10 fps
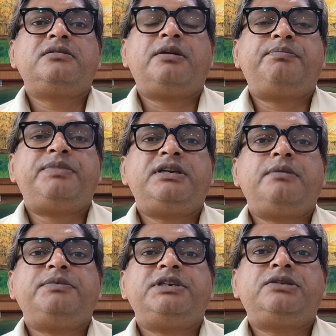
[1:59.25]
the paid
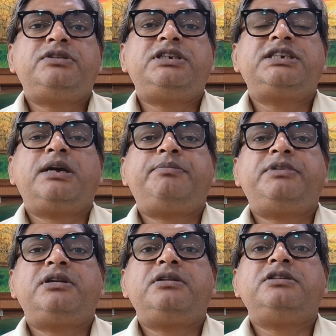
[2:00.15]
up equity capital